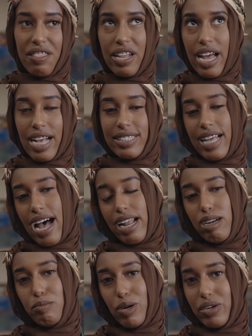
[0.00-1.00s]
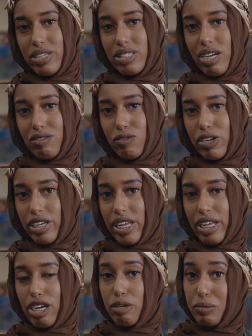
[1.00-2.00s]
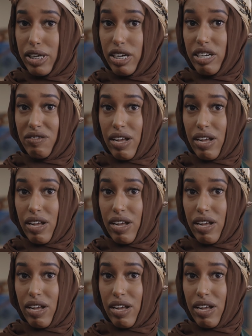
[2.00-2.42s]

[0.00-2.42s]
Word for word: and then it has the added bonus of working in community